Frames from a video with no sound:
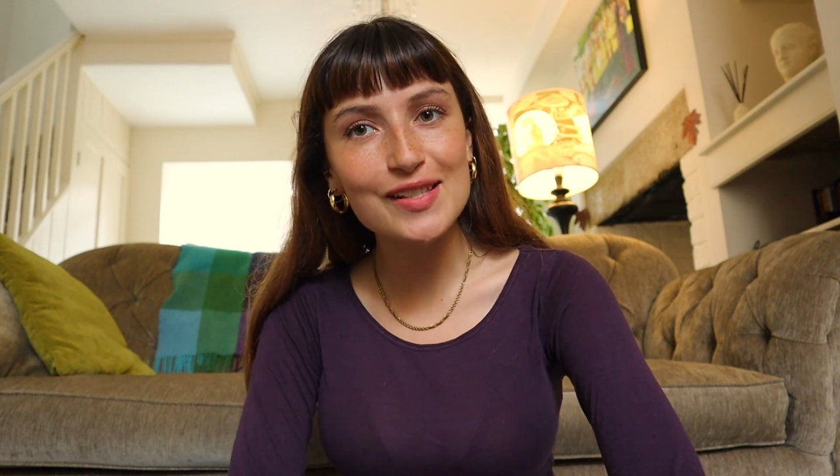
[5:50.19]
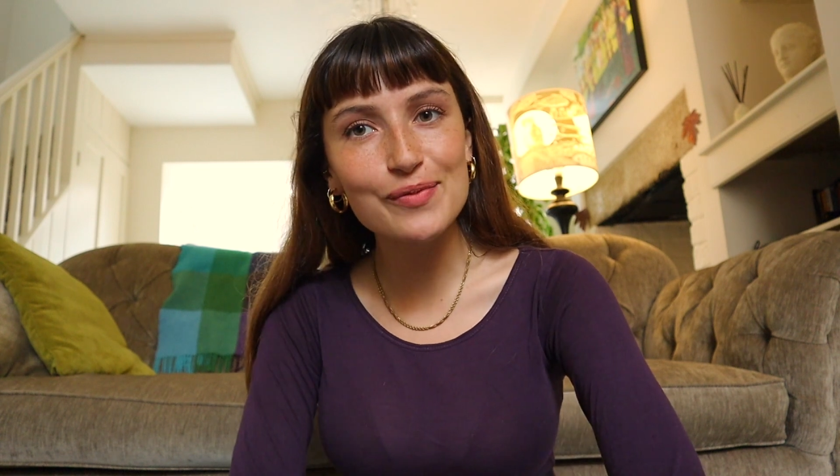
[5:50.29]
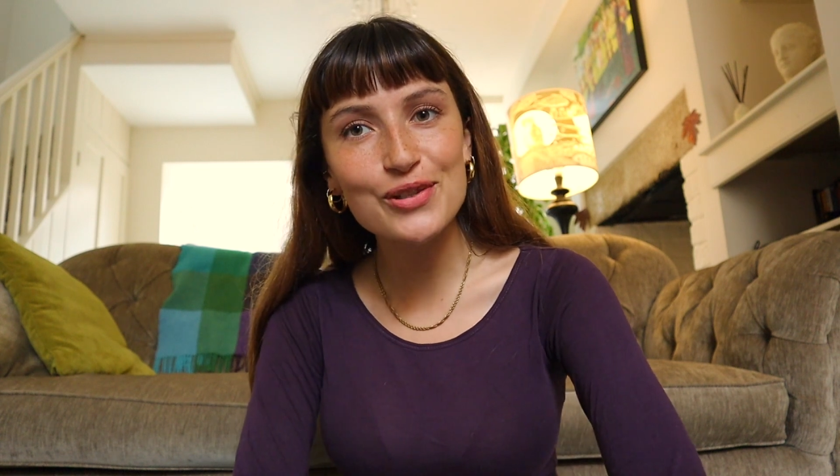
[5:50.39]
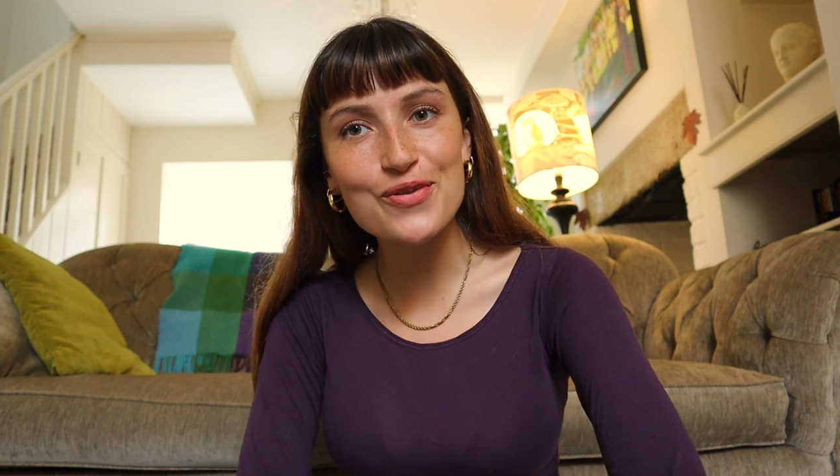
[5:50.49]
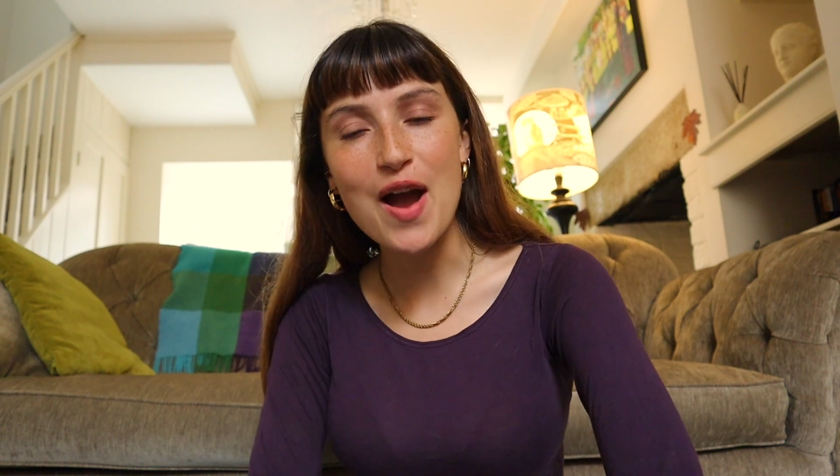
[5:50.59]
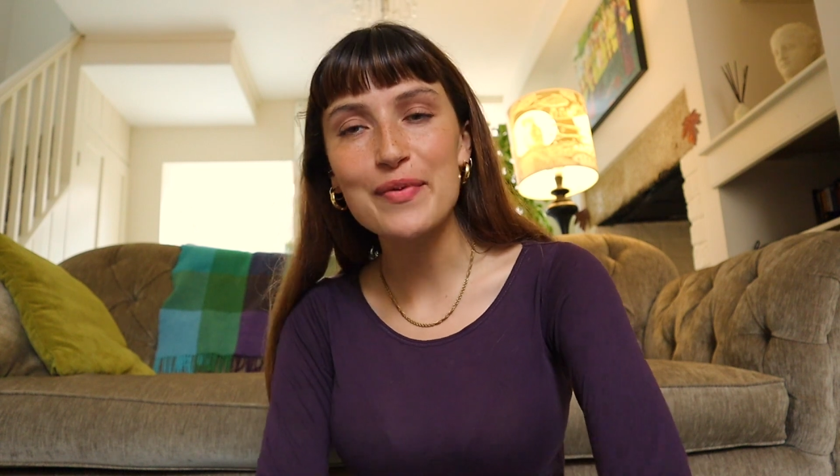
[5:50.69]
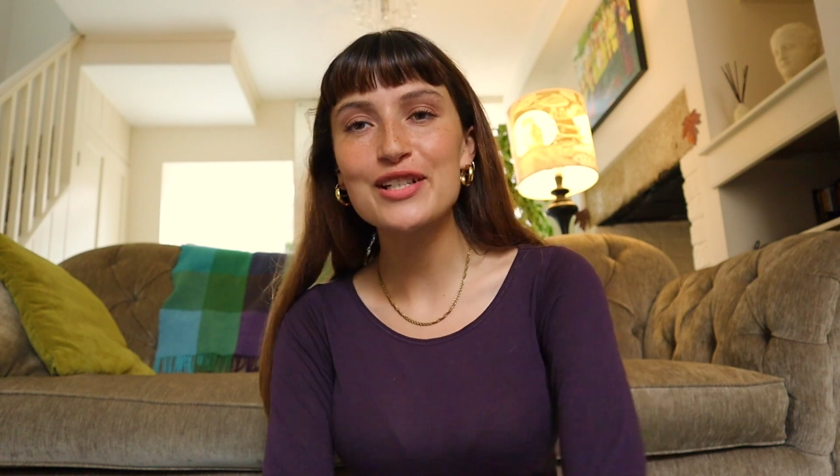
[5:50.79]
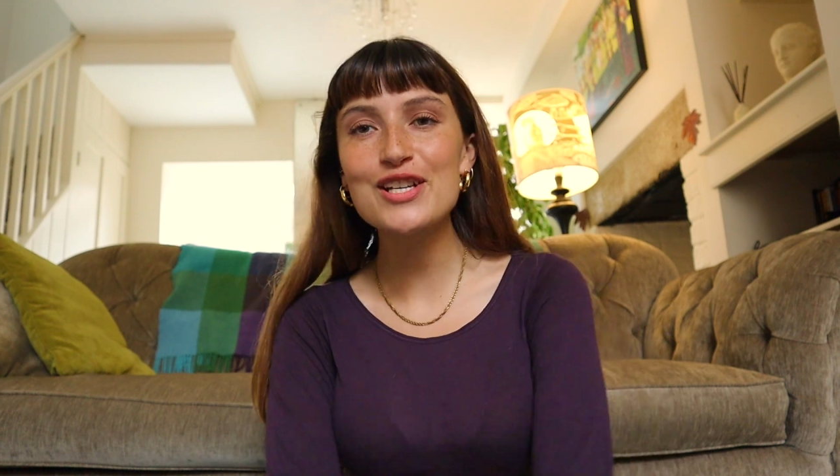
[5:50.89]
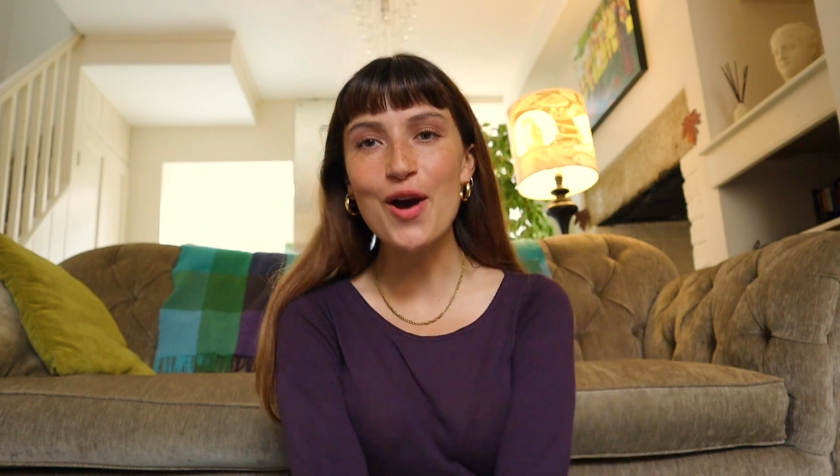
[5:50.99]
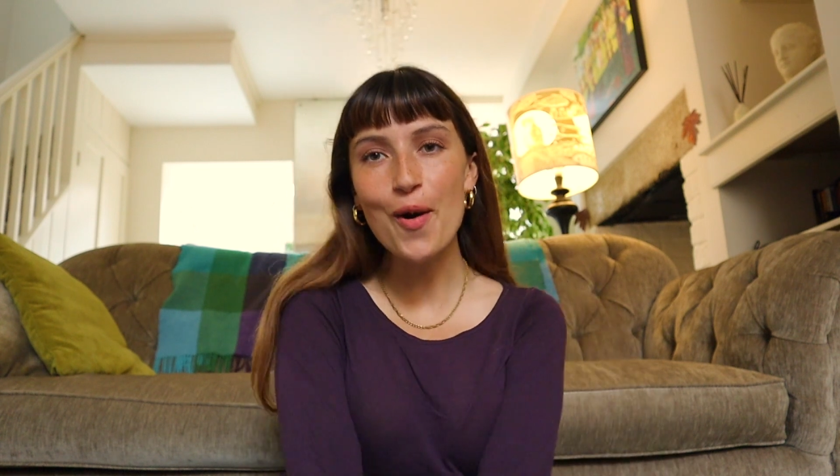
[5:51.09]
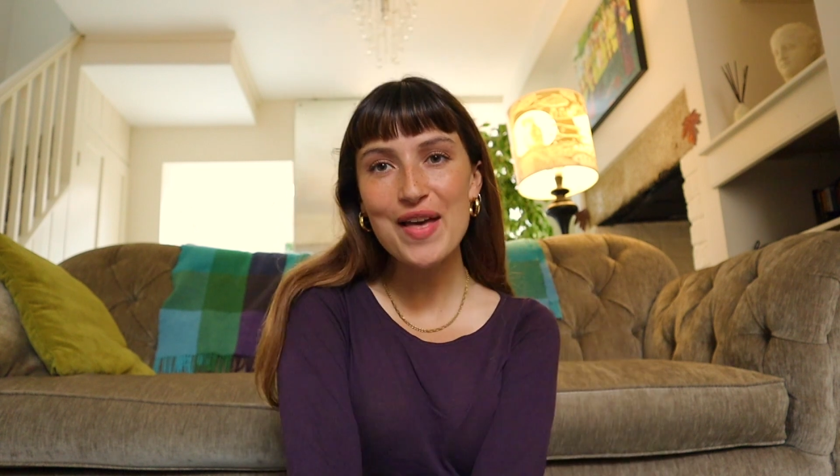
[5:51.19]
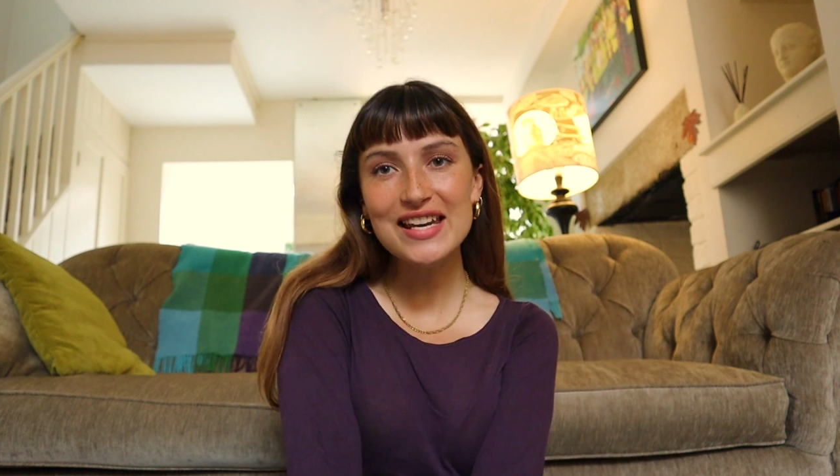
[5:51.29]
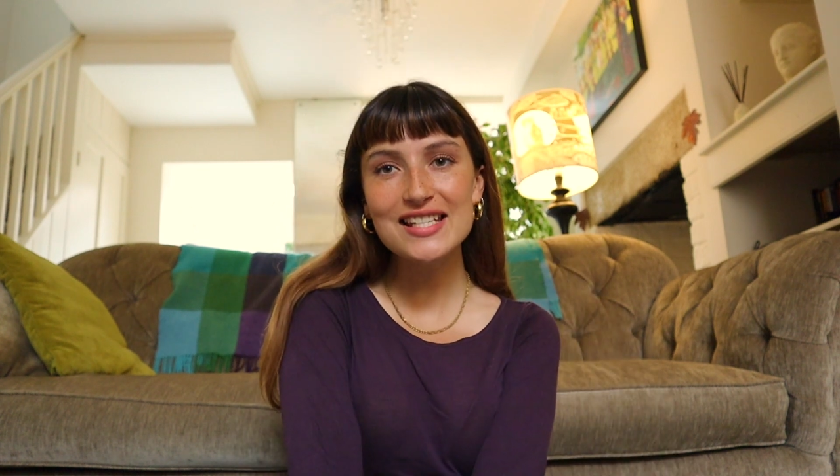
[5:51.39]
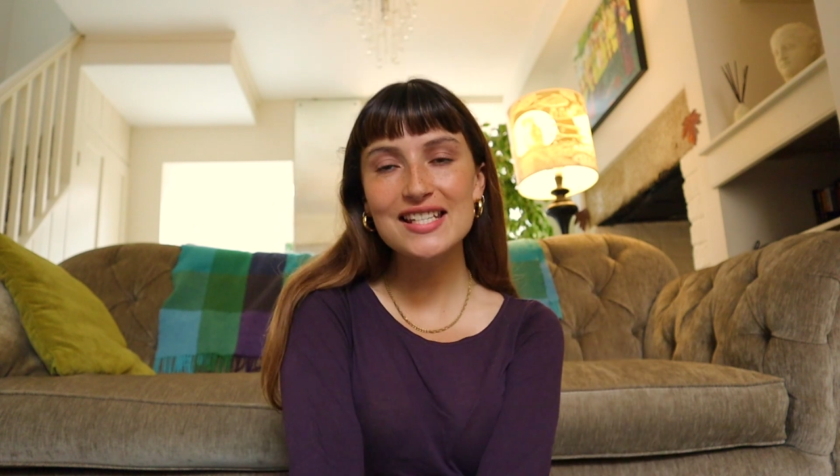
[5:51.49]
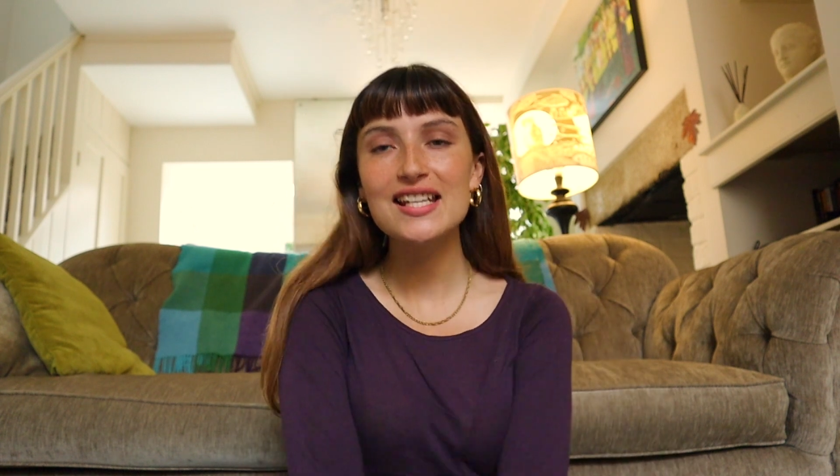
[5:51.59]
subscribe and
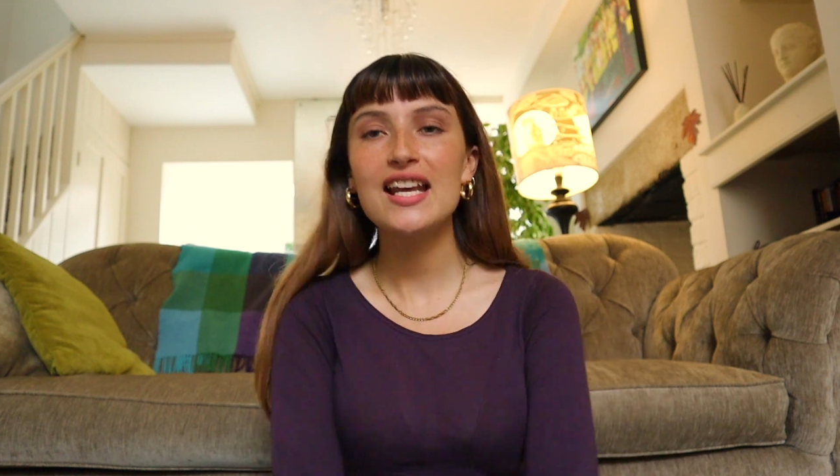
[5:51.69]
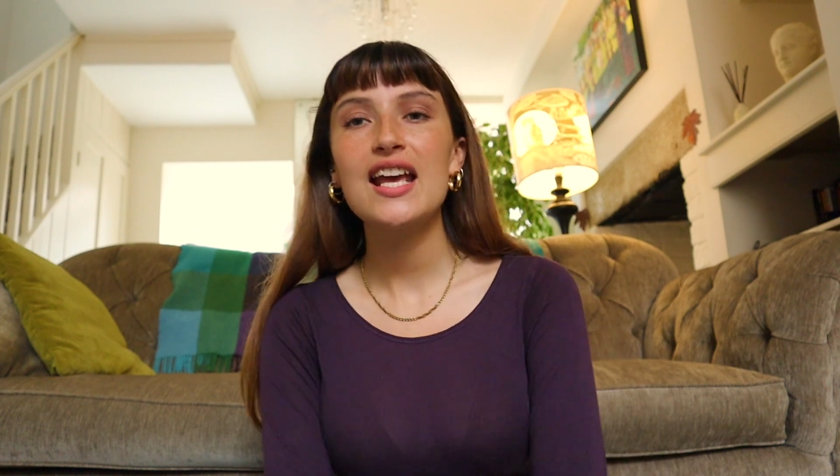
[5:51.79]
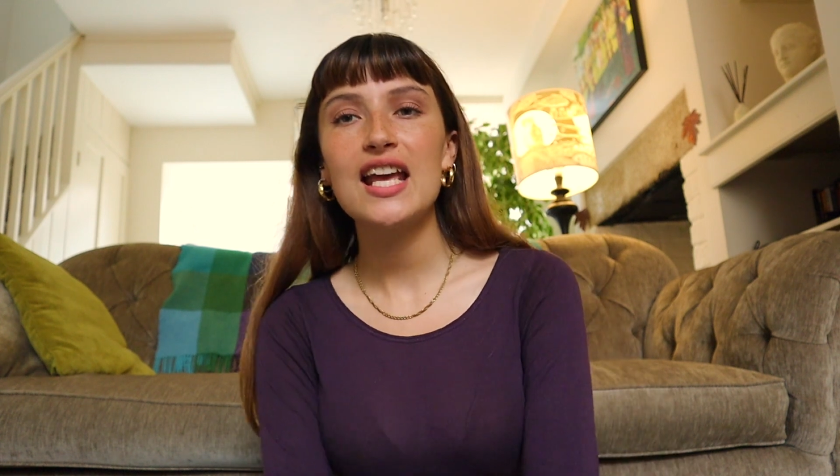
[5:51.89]
comment.